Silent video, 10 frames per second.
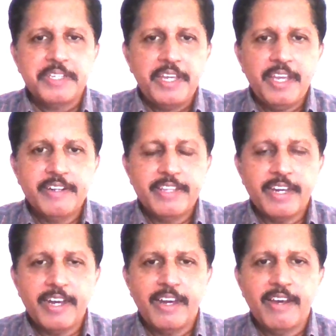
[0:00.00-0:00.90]
in
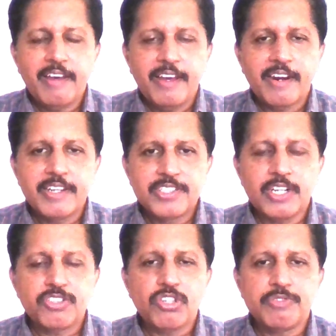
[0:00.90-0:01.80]
the
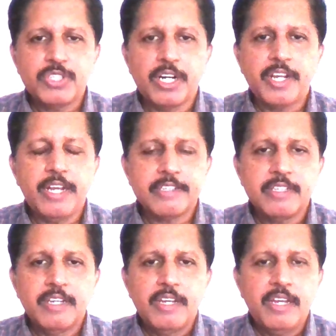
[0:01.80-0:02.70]
results of certain
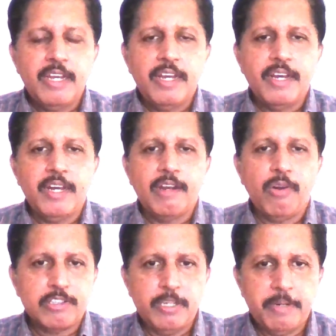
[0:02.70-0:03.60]

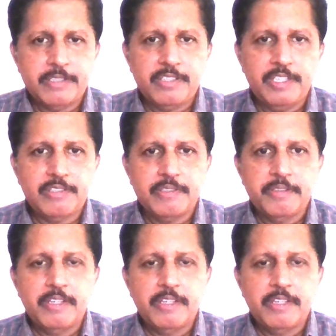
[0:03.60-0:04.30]
Lok Sabha seats.